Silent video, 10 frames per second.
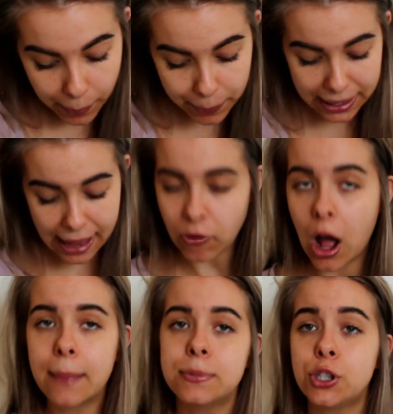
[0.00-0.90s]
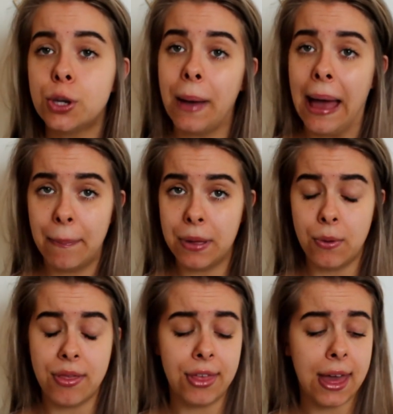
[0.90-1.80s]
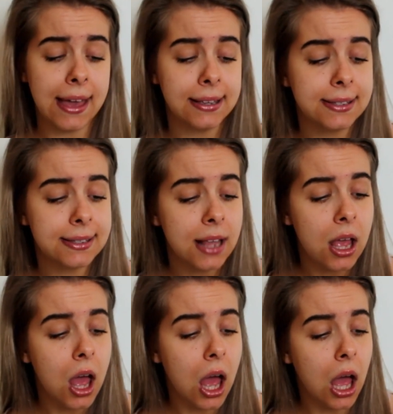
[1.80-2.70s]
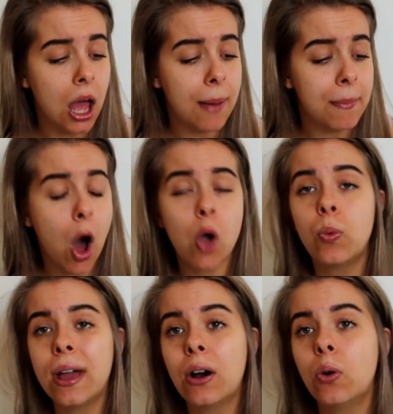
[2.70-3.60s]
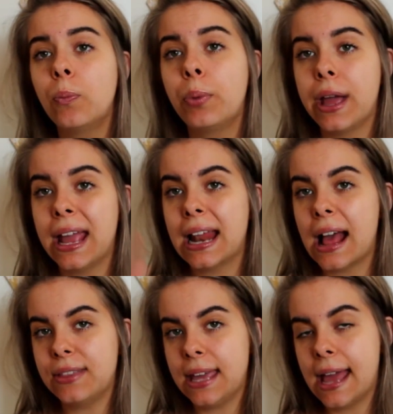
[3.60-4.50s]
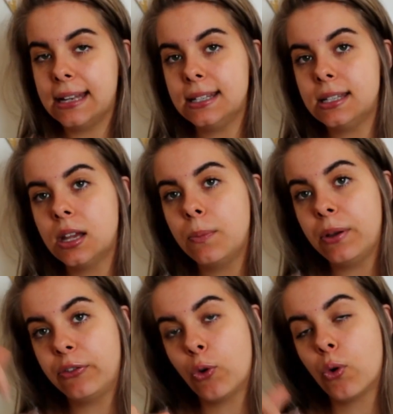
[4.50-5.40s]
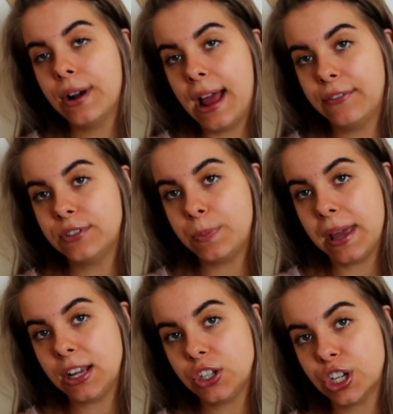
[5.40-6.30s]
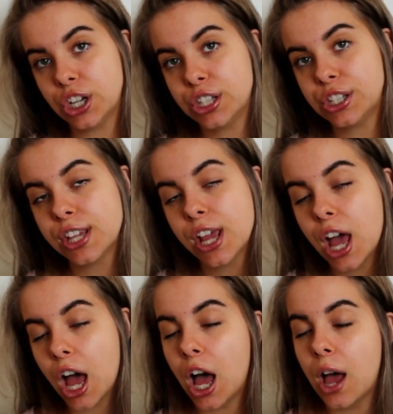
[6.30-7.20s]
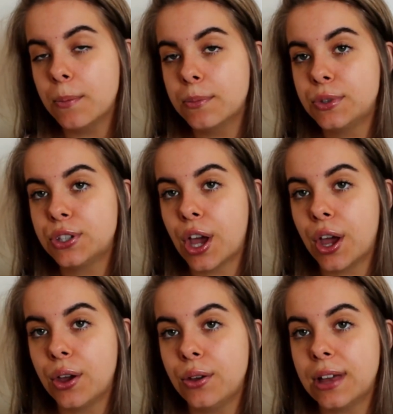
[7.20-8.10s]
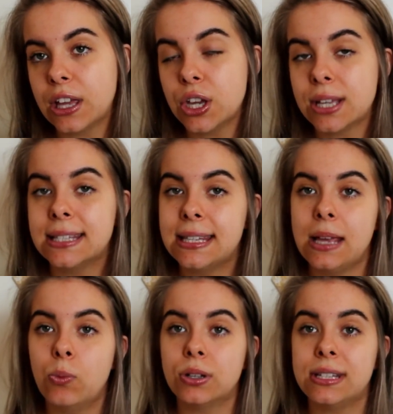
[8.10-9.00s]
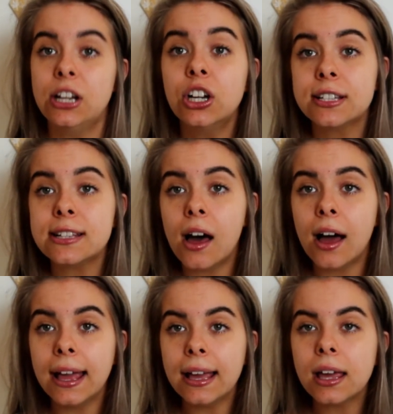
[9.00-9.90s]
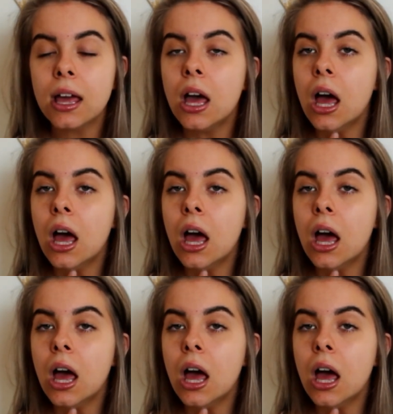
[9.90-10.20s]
But yeah, I'm super happy with this. I will put in at the end before and after pictures, so that you can see what it looks like.